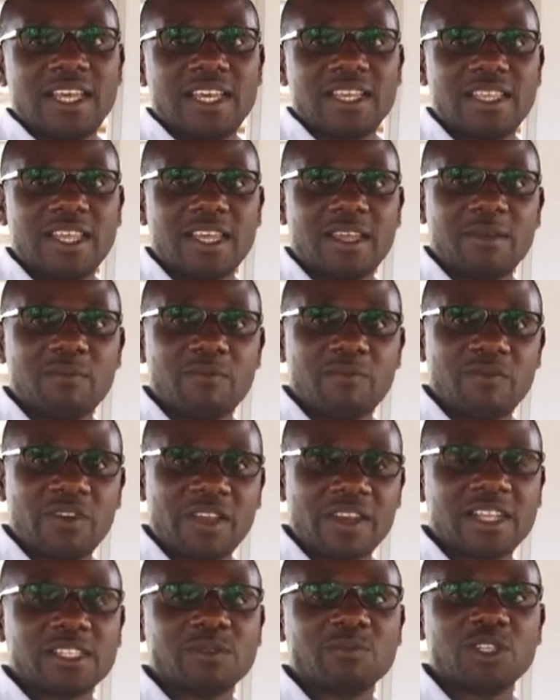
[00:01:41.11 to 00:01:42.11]
the
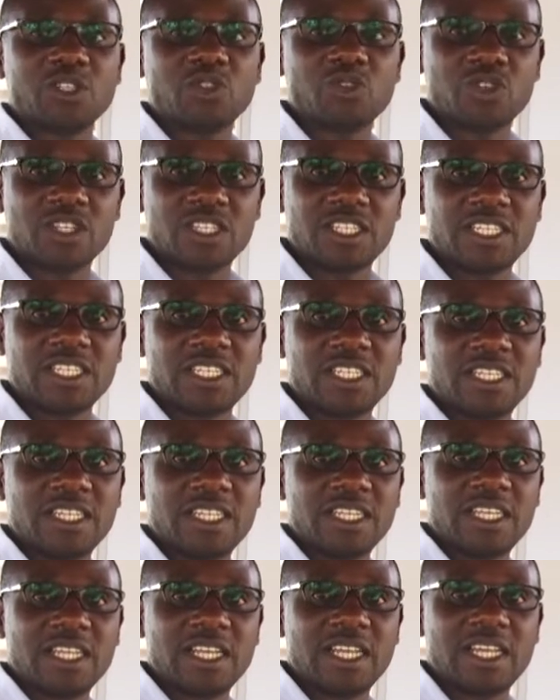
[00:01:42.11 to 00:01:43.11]
various maturity
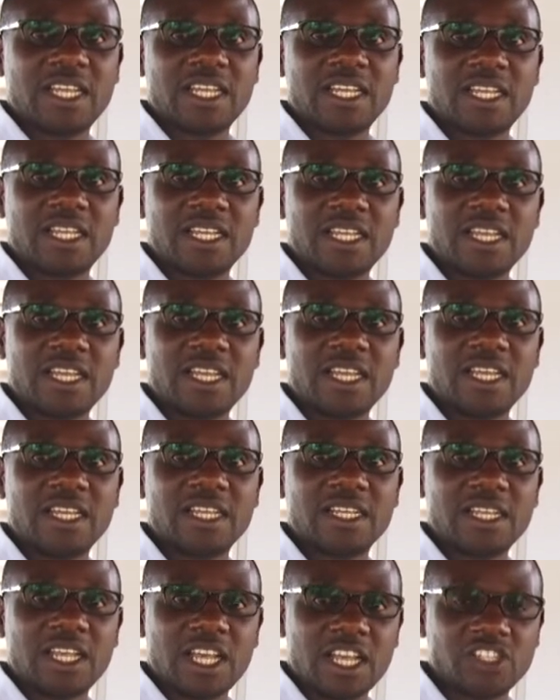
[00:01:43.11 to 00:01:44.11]

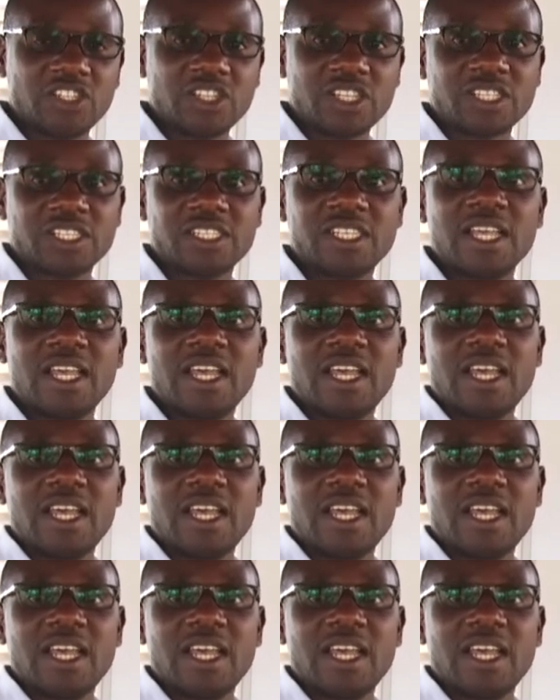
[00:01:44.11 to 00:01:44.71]
ages